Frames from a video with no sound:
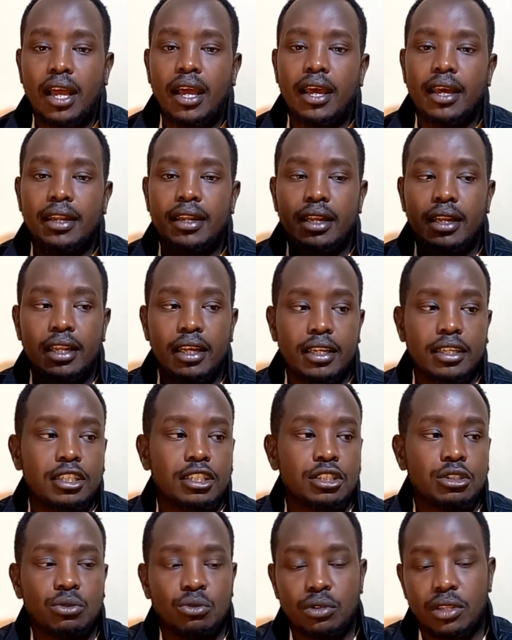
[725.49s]
and lend
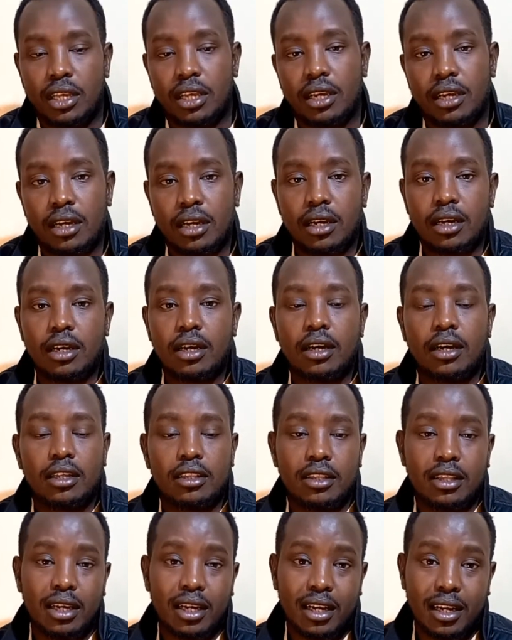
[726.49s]
it to
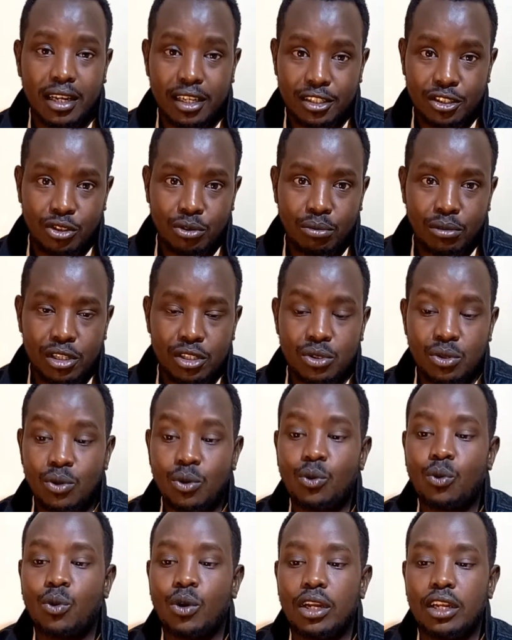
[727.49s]
their customers who
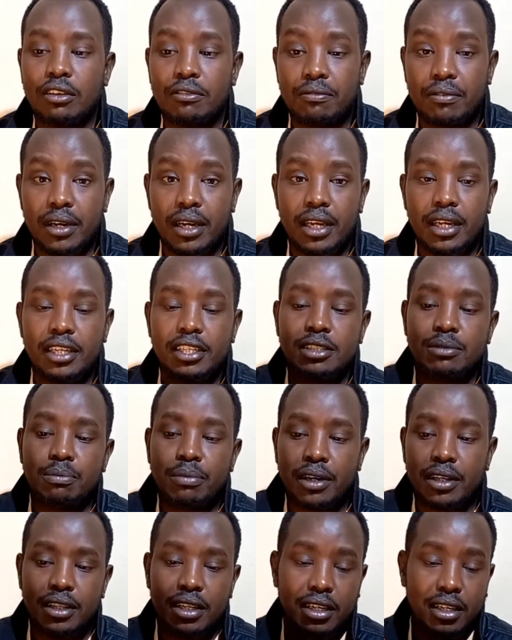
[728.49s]
qualify as
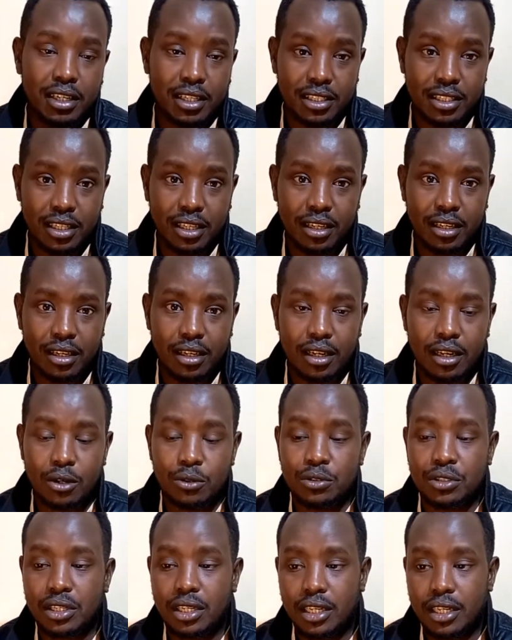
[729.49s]
per the criteria
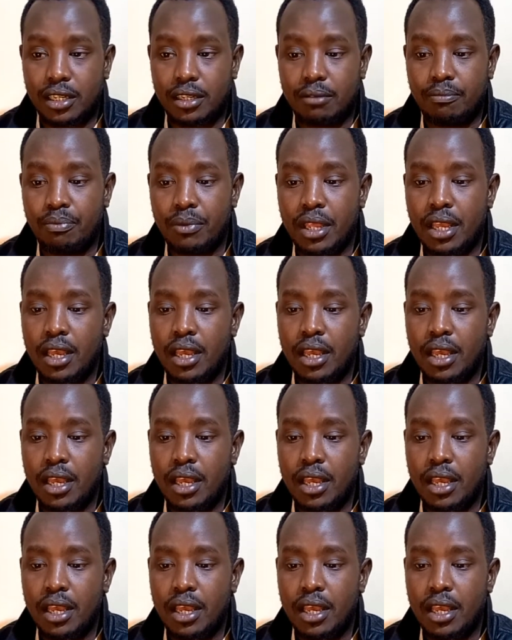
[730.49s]
outlined.